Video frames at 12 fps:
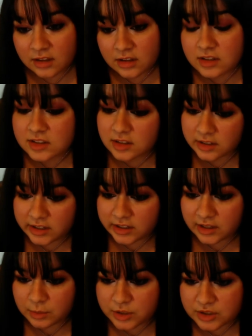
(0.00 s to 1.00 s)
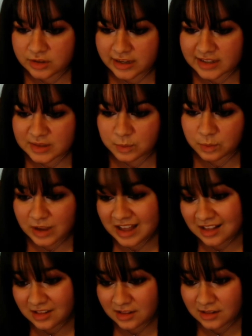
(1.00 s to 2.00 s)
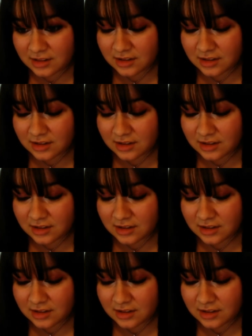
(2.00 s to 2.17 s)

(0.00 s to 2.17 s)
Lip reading: Selena can whistle as well.